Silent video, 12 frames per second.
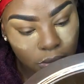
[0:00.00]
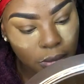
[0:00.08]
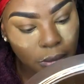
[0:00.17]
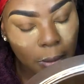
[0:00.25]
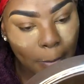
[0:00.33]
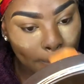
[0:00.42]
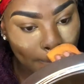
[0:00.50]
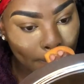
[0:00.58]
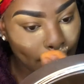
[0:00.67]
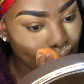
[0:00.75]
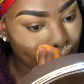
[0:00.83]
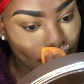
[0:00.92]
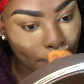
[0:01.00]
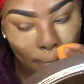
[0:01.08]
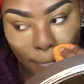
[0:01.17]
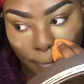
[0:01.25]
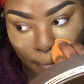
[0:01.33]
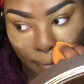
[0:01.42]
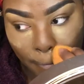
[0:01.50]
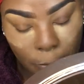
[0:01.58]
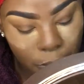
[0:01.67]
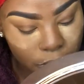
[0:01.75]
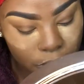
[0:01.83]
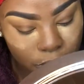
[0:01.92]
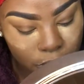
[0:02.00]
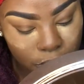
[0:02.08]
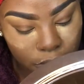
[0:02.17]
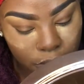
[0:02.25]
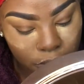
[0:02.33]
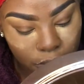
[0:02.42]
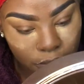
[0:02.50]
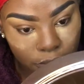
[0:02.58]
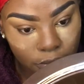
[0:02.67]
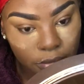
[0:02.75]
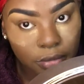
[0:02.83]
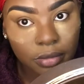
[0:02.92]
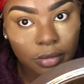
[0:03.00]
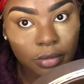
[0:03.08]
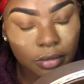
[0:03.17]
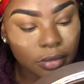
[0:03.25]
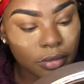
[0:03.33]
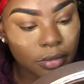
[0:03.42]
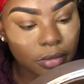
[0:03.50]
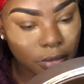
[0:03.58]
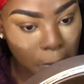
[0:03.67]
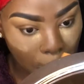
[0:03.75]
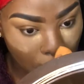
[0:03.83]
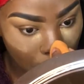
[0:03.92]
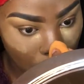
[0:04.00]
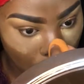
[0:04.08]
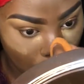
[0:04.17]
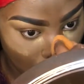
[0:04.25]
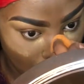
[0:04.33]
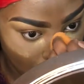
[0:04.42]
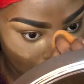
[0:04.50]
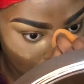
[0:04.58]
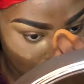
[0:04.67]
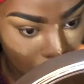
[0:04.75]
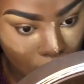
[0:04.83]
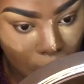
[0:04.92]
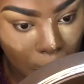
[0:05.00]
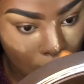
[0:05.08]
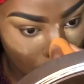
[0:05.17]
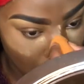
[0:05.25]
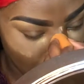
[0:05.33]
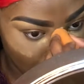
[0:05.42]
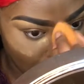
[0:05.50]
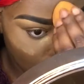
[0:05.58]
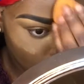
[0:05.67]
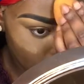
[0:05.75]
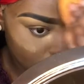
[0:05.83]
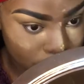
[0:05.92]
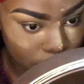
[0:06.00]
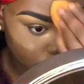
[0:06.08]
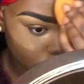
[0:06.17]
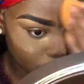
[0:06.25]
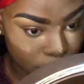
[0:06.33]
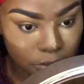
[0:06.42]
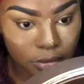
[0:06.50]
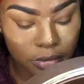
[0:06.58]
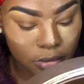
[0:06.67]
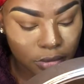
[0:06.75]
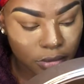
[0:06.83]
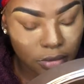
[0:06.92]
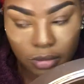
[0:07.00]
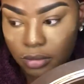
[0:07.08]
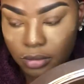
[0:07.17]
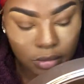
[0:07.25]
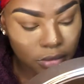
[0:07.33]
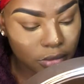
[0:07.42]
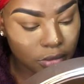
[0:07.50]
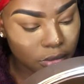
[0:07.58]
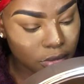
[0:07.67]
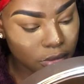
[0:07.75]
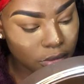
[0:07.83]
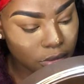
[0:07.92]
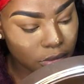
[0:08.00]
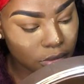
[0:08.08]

banana powder, which I also feel is really the best. Like, come on now, you see me.